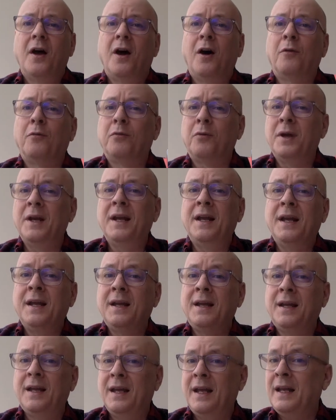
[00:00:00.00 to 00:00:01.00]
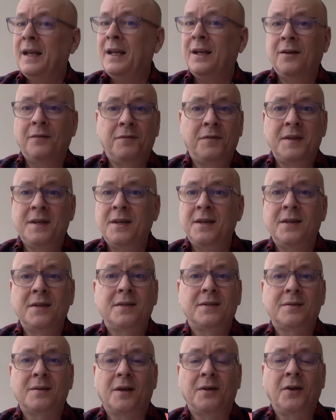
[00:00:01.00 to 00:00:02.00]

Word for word: of reading any of these